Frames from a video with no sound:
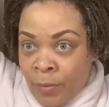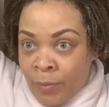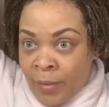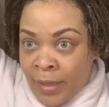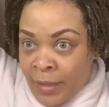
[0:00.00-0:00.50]
I'm
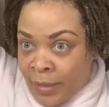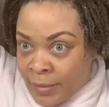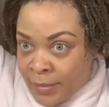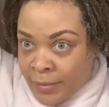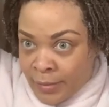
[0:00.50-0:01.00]
not getting
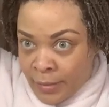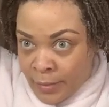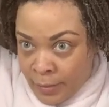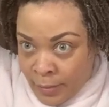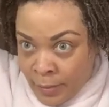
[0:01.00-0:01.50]
as
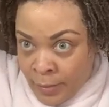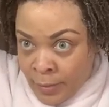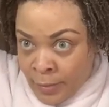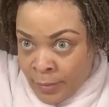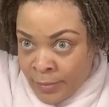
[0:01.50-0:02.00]

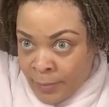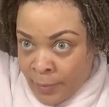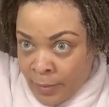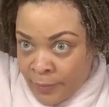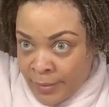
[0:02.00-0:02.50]
small
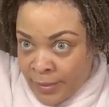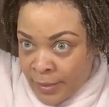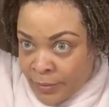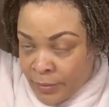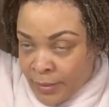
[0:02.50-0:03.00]
of a
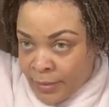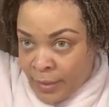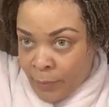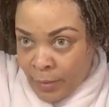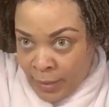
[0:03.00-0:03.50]
section as I
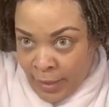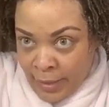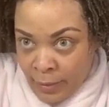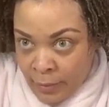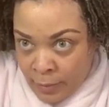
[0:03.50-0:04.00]
would like
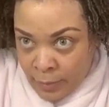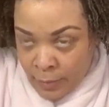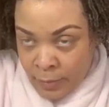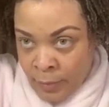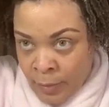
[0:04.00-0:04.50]

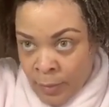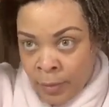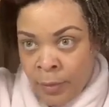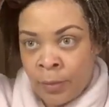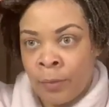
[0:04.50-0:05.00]

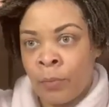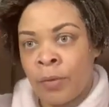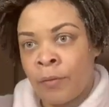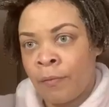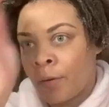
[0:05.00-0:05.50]
with the
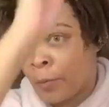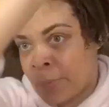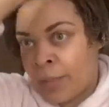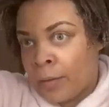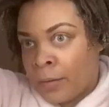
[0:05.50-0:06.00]
foam
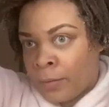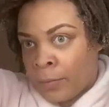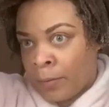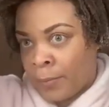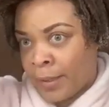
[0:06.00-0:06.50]
either.
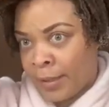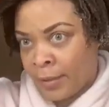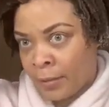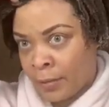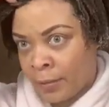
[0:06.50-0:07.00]

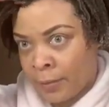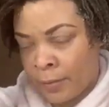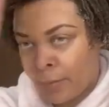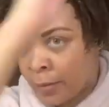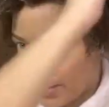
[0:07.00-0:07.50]

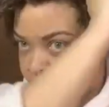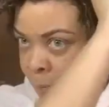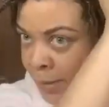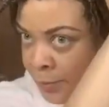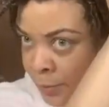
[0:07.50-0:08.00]
When I
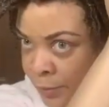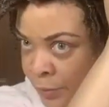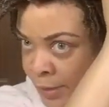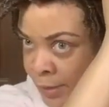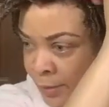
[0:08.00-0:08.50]
do the
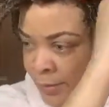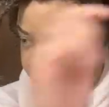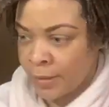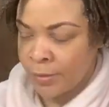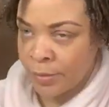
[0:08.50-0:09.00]
gel, it's
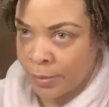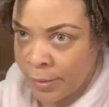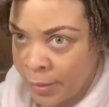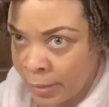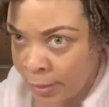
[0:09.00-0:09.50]
easier to
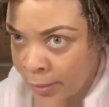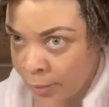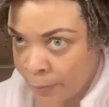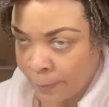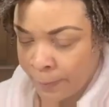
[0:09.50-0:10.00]

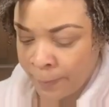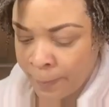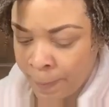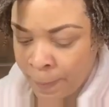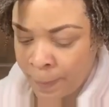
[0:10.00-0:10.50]

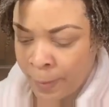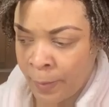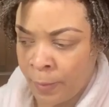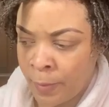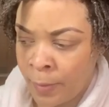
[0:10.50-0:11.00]

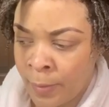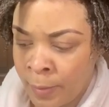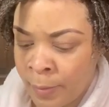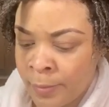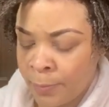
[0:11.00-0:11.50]
get
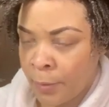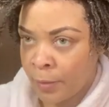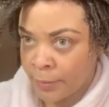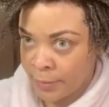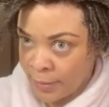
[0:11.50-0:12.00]
smaller
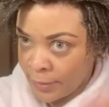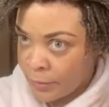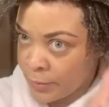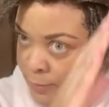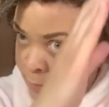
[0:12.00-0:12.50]

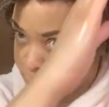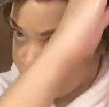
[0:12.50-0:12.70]
sections.